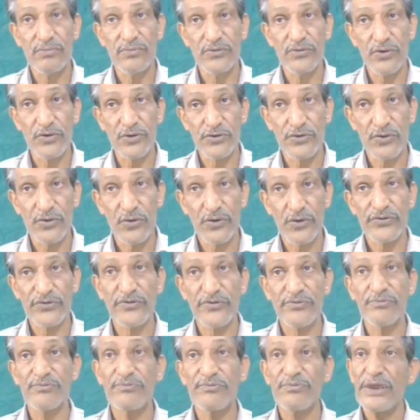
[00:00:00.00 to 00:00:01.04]
your choice
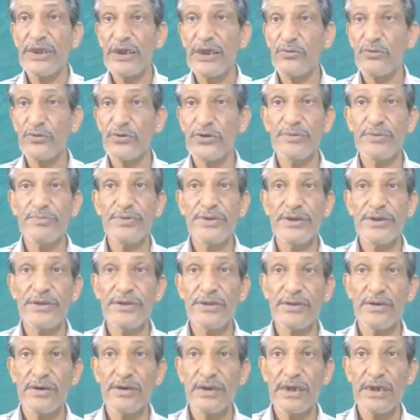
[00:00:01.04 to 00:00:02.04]
of meal, would it be